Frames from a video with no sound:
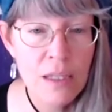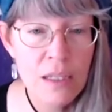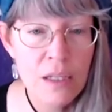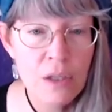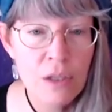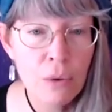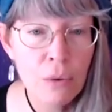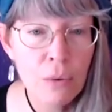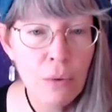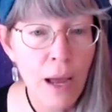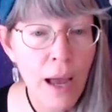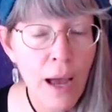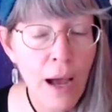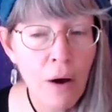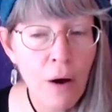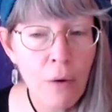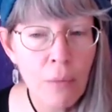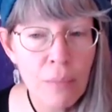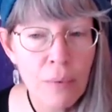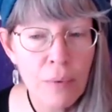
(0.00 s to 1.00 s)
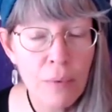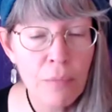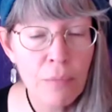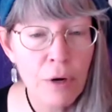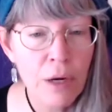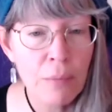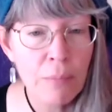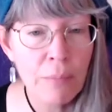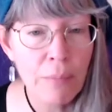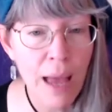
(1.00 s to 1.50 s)
to help
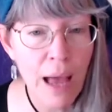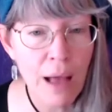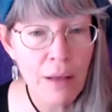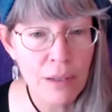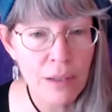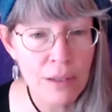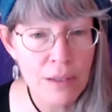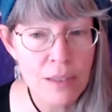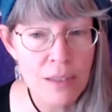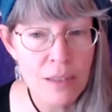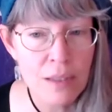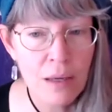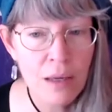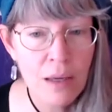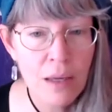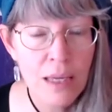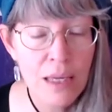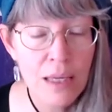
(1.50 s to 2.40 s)
bring balance